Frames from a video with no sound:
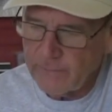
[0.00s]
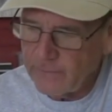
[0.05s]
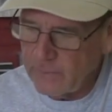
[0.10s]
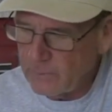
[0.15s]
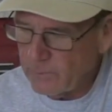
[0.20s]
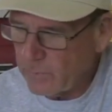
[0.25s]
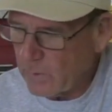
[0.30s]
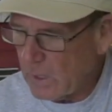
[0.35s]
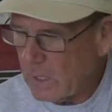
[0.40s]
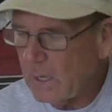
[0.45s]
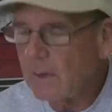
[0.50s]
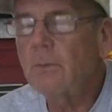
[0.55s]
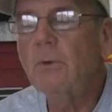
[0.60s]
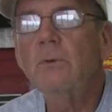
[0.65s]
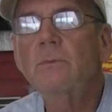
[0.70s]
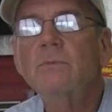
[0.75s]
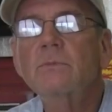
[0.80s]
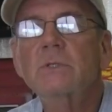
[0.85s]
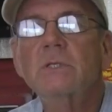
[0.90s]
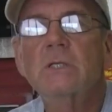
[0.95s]
a few
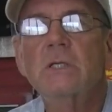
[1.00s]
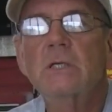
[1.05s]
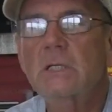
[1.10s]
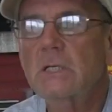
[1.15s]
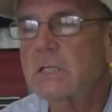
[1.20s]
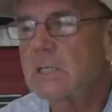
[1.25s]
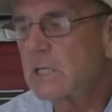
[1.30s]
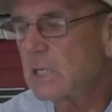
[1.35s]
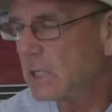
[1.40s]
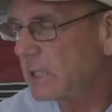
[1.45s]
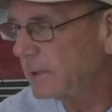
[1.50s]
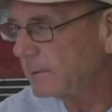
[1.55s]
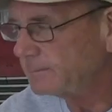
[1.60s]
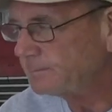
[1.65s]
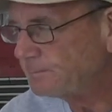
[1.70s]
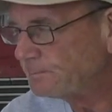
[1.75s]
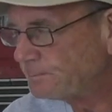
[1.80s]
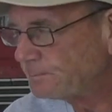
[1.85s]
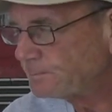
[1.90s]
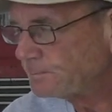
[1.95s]
problems and uh,
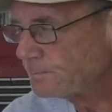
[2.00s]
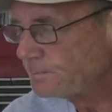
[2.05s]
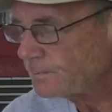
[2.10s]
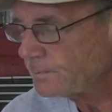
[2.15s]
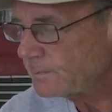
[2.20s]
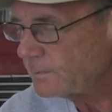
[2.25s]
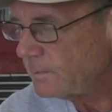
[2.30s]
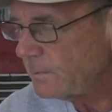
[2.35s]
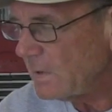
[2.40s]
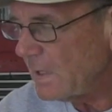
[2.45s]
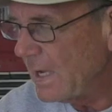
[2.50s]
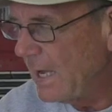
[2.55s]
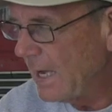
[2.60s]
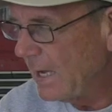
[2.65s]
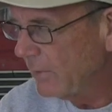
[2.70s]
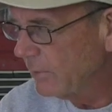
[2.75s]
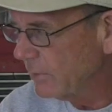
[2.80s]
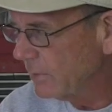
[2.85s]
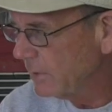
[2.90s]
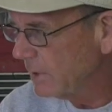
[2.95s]

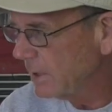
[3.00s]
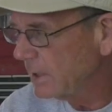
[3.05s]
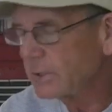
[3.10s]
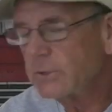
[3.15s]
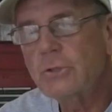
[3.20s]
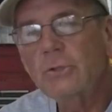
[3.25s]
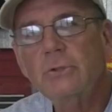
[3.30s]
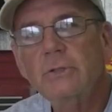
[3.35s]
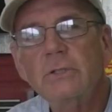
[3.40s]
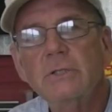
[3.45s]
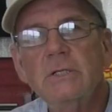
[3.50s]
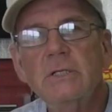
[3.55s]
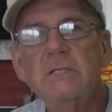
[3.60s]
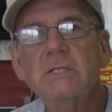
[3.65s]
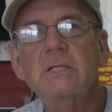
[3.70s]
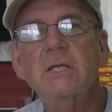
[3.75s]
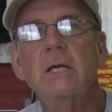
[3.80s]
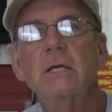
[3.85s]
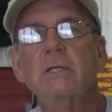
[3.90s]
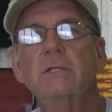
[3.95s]
how we're uh, doing it
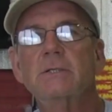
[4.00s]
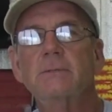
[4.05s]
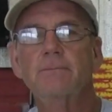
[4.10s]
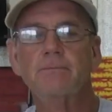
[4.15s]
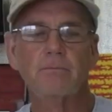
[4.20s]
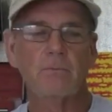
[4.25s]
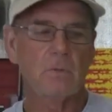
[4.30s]
these days.